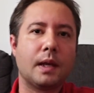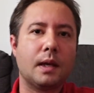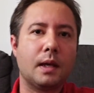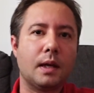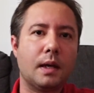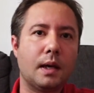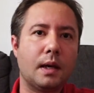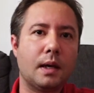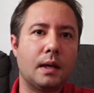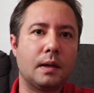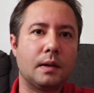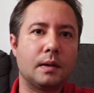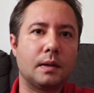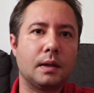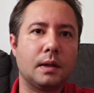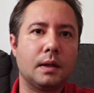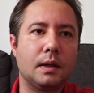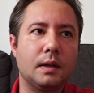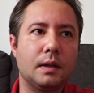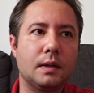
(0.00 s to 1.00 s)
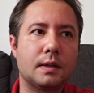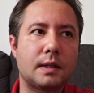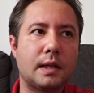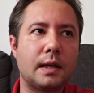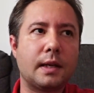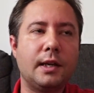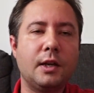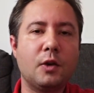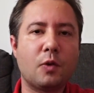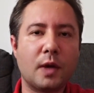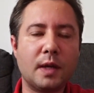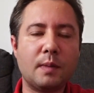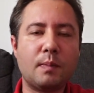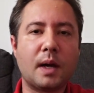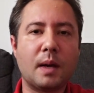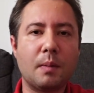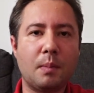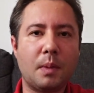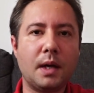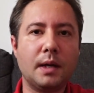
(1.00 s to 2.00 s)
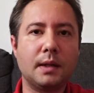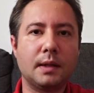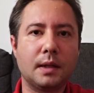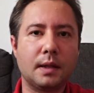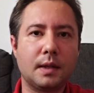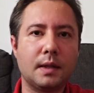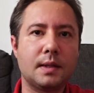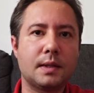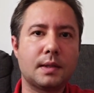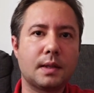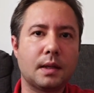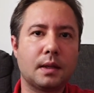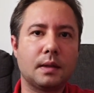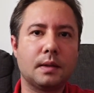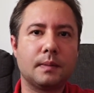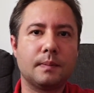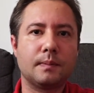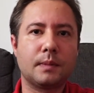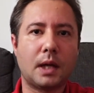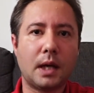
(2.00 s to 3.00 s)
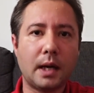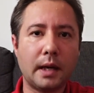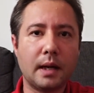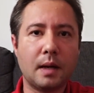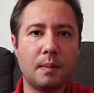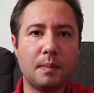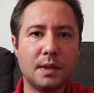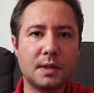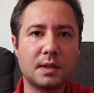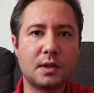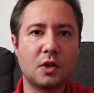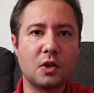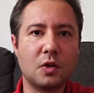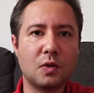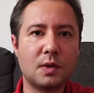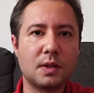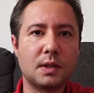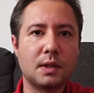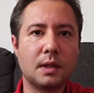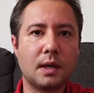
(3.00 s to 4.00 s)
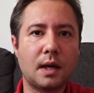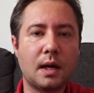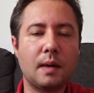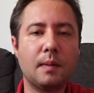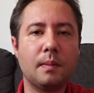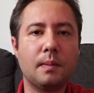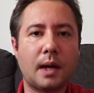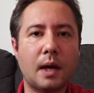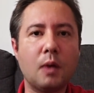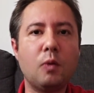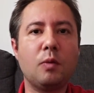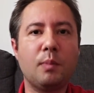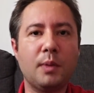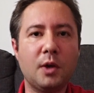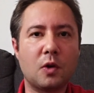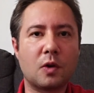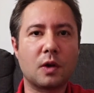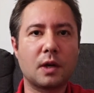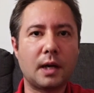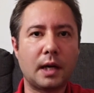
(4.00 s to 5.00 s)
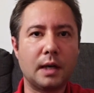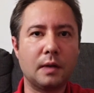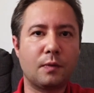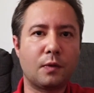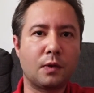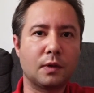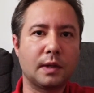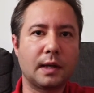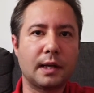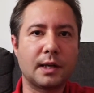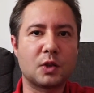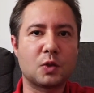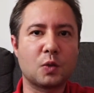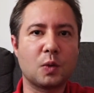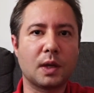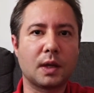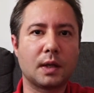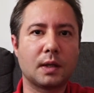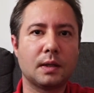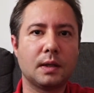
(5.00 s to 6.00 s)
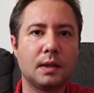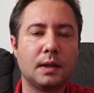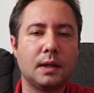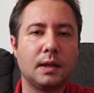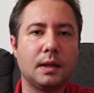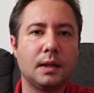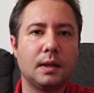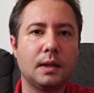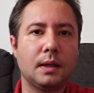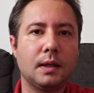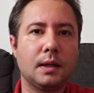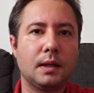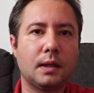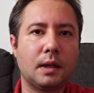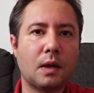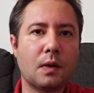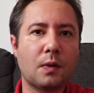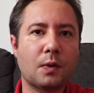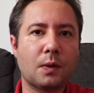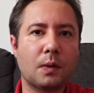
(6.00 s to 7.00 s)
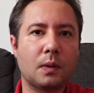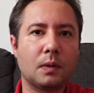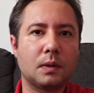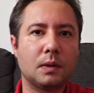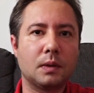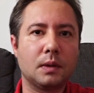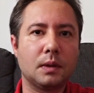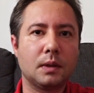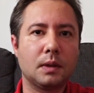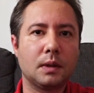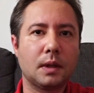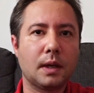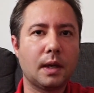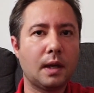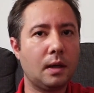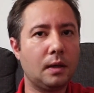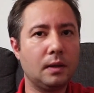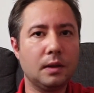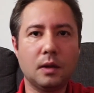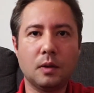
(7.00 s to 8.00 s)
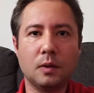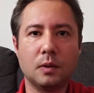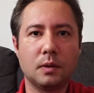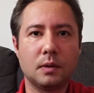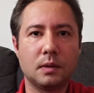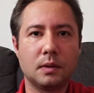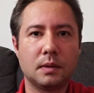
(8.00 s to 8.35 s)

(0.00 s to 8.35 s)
And it's like he read my mind and he said, hi, I'm Mr. Yossi, I will be your guide for the next week. And I thought, hell no,